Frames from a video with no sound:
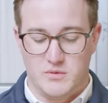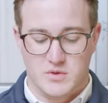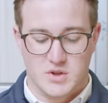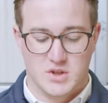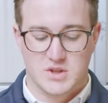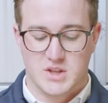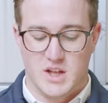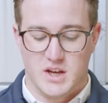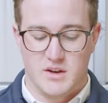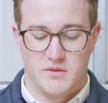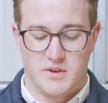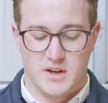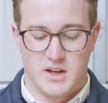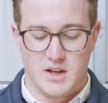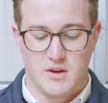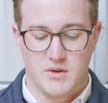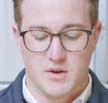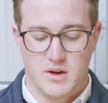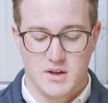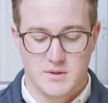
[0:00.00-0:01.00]
just done a
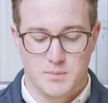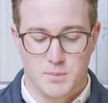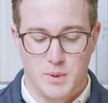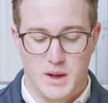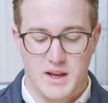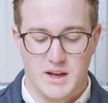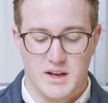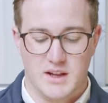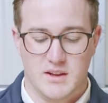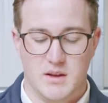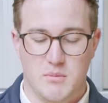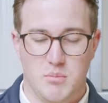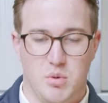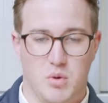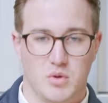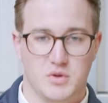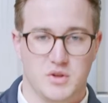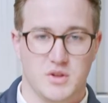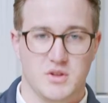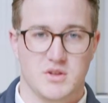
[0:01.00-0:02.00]
video explaining the
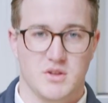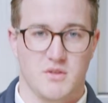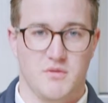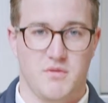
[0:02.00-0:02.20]
importance of